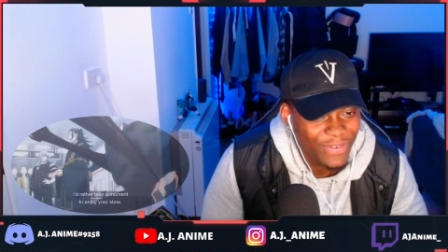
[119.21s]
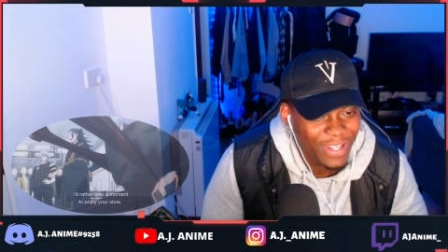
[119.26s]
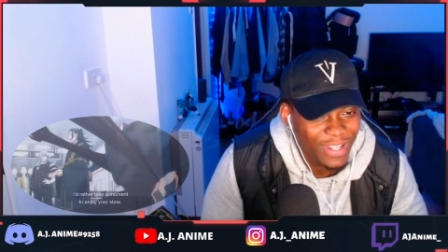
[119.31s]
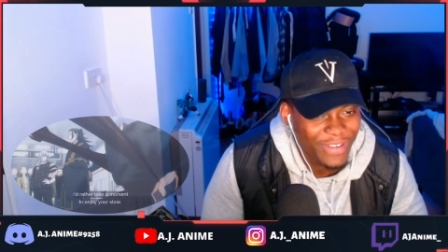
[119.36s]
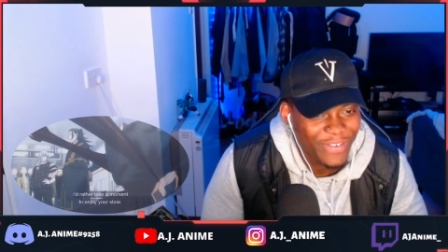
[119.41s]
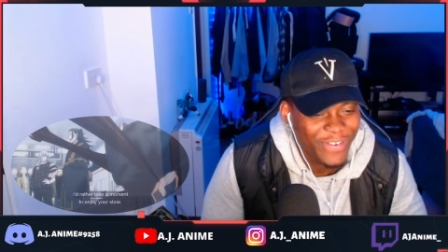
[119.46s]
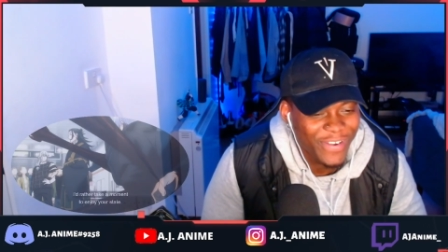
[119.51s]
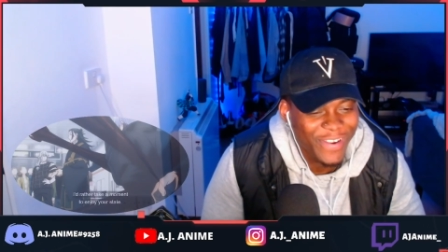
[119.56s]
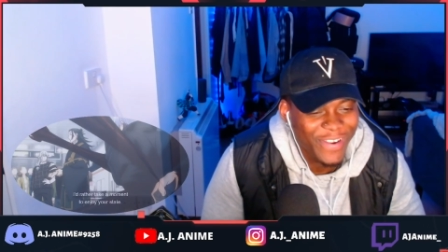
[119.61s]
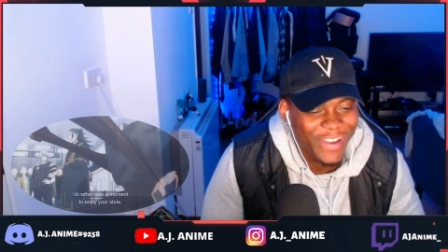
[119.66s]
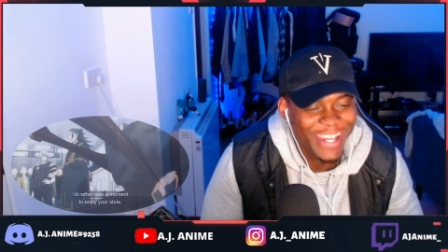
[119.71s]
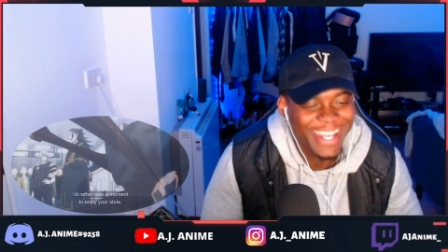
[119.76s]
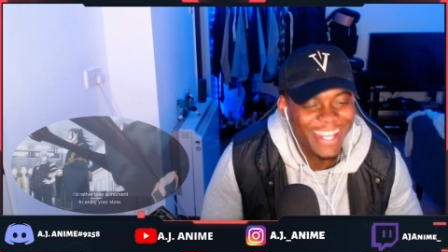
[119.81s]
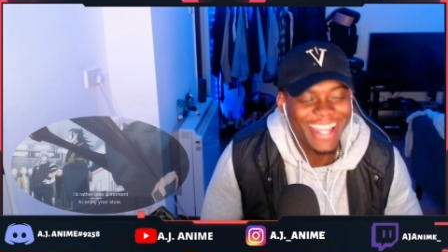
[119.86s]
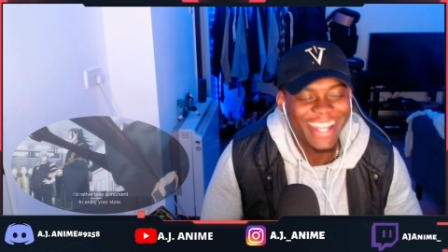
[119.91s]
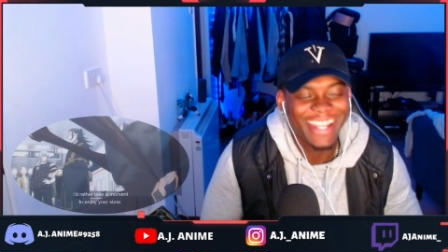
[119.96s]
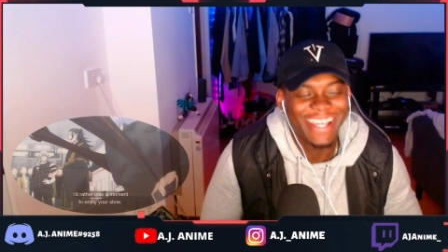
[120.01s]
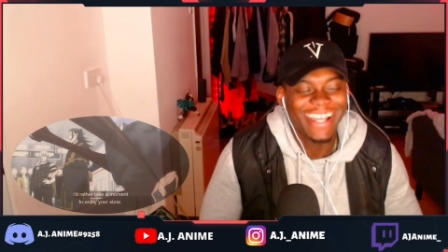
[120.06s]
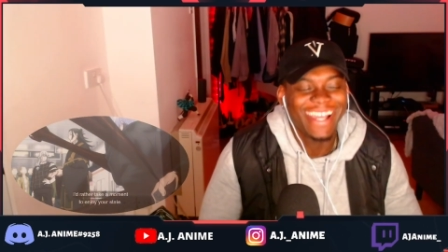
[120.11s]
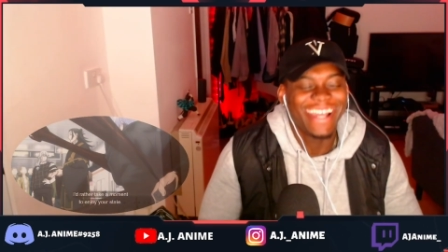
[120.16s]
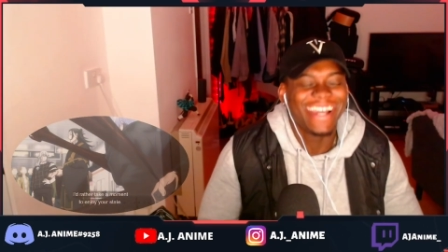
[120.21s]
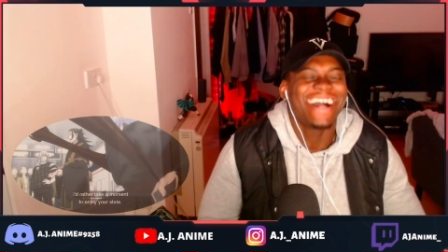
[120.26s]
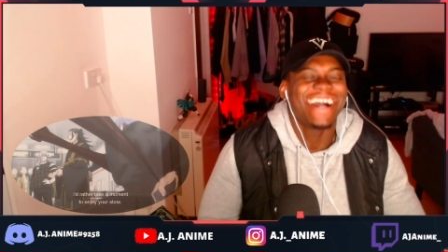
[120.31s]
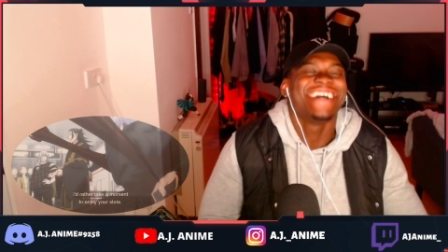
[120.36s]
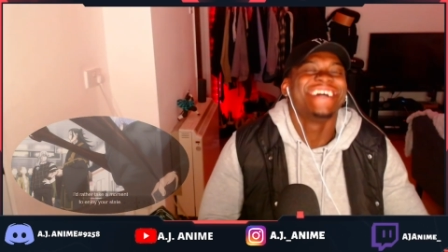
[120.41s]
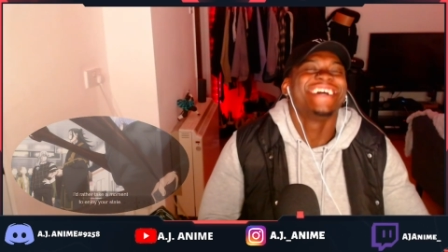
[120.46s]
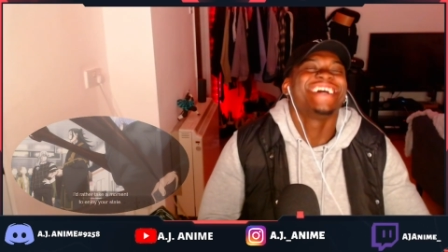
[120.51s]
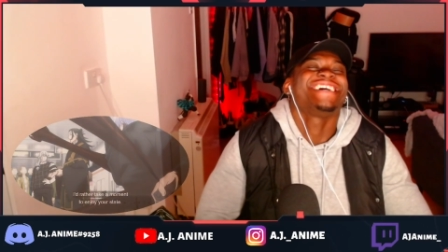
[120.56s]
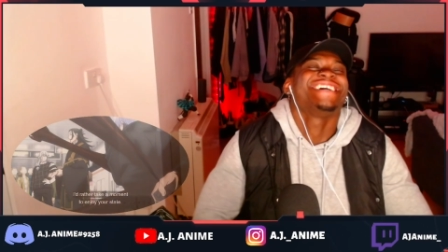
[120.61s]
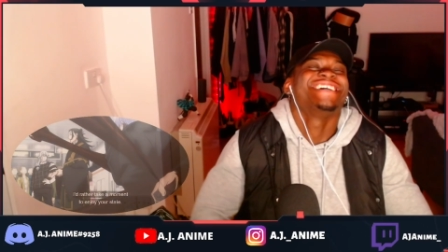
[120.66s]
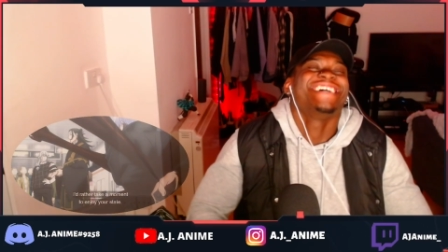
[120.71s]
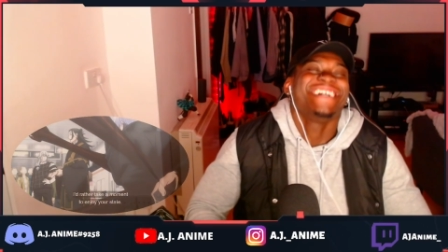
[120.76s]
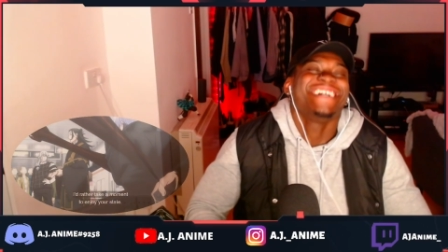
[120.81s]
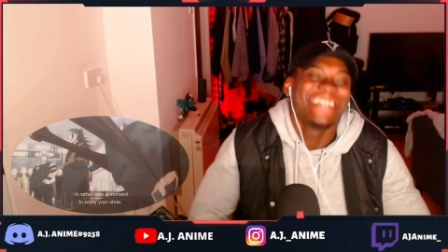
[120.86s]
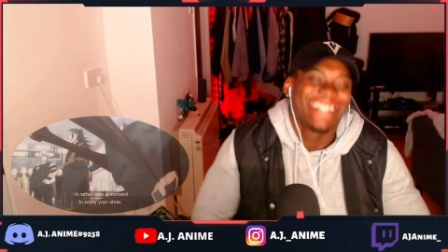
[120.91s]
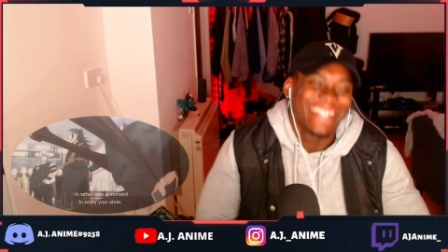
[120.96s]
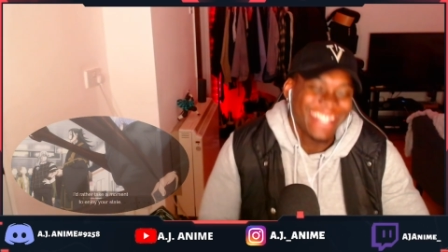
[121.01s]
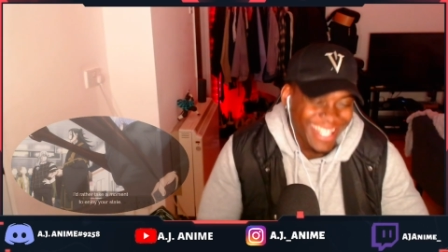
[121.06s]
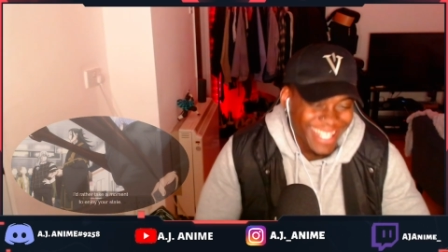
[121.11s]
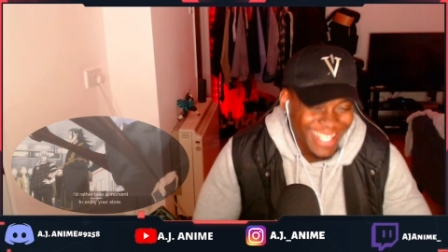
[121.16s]
It
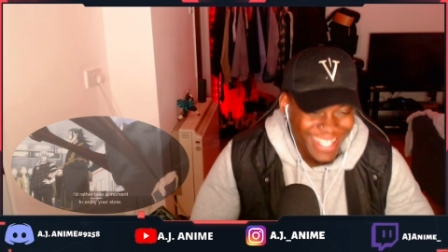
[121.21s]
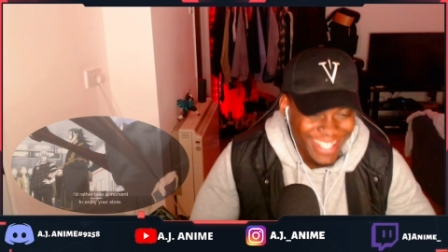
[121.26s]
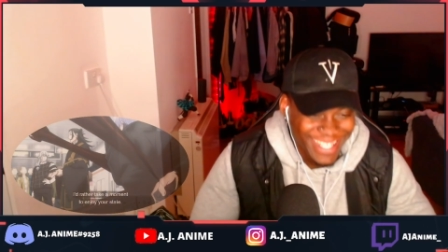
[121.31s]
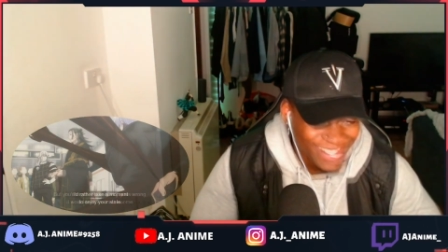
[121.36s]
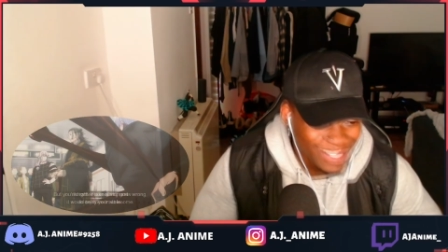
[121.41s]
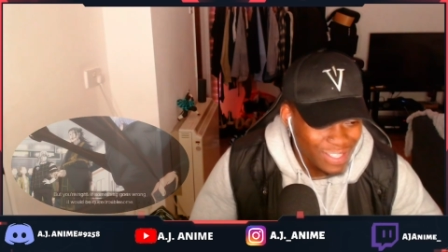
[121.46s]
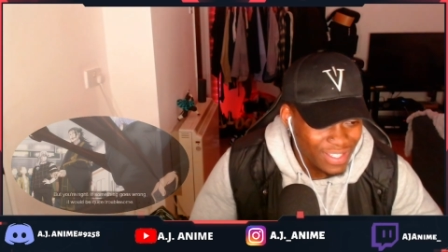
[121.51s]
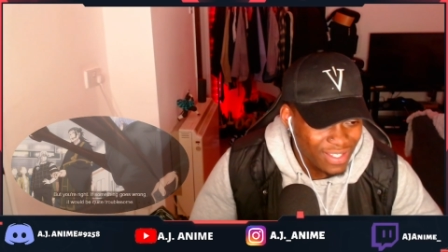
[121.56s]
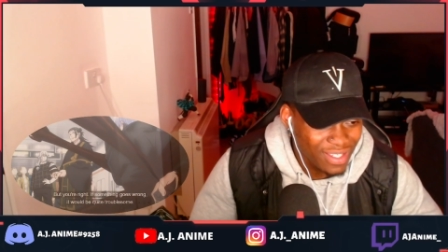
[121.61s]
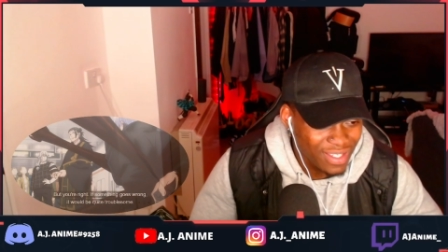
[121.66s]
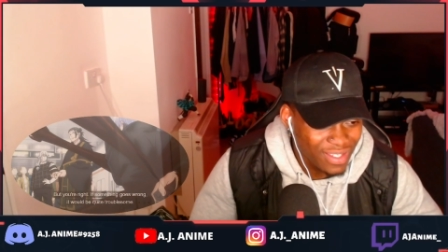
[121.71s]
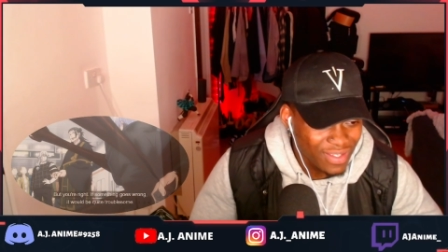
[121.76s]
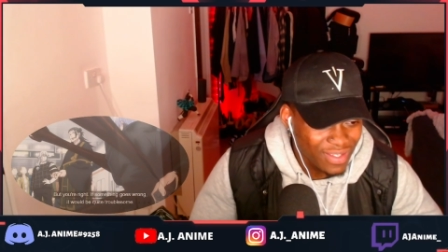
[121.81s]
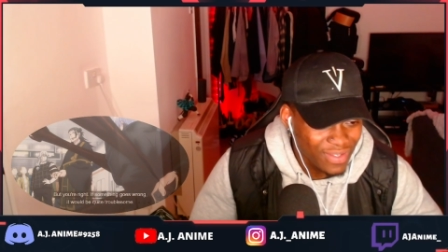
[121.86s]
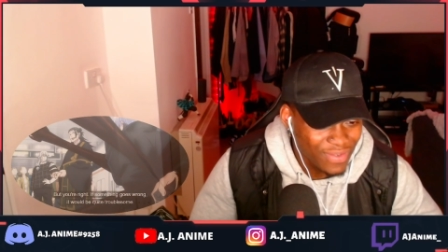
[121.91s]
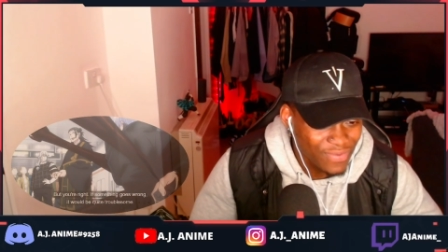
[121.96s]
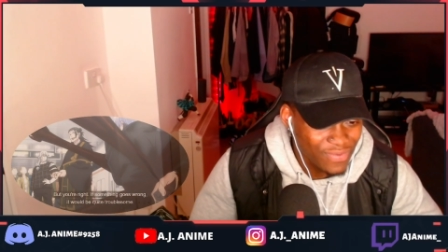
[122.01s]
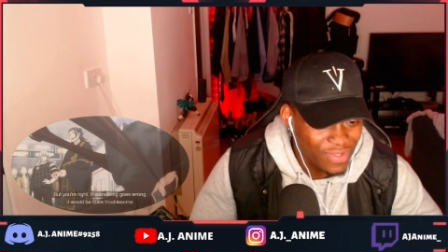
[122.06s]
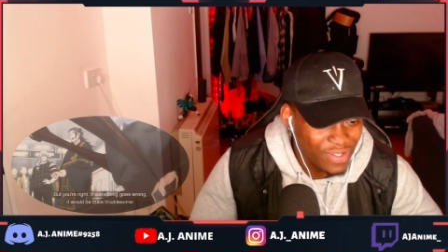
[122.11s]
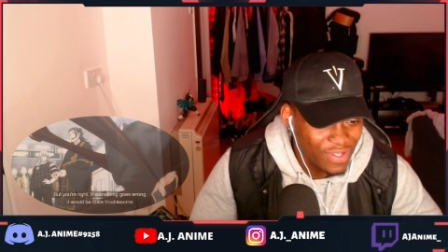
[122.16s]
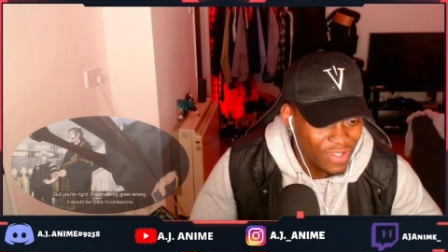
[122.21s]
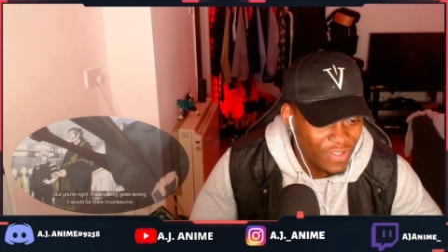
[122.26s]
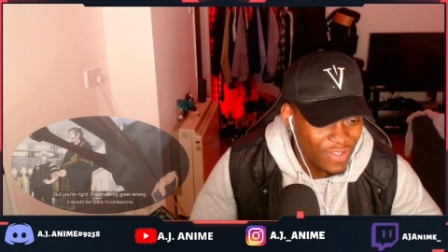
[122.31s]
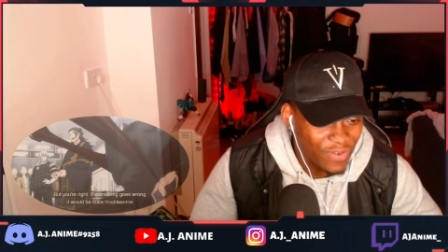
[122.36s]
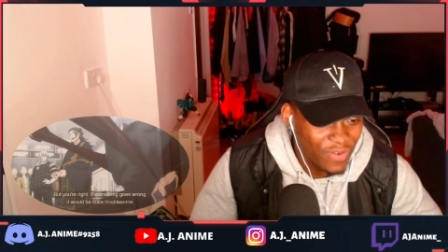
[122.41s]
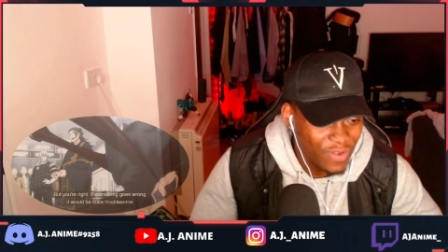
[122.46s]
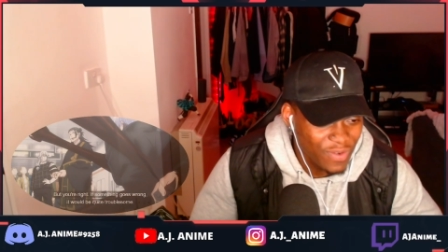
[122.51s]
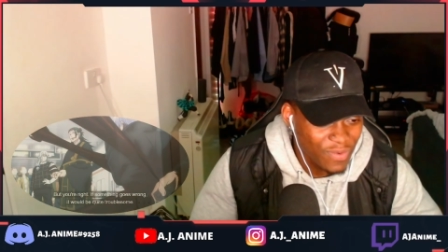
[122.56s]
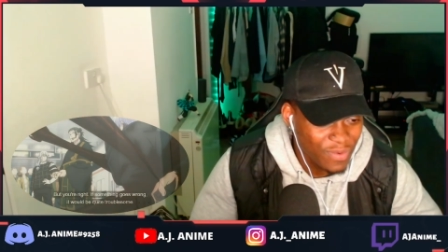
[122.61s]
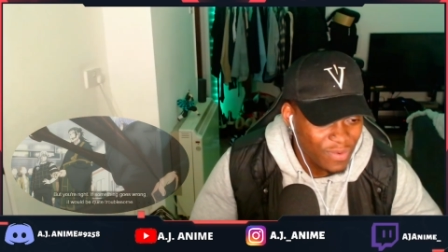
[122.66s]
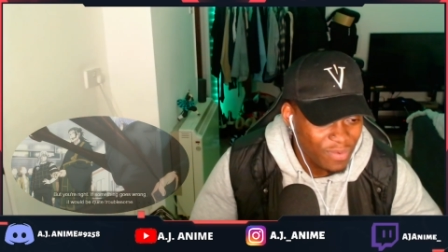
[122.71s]
goes away, it would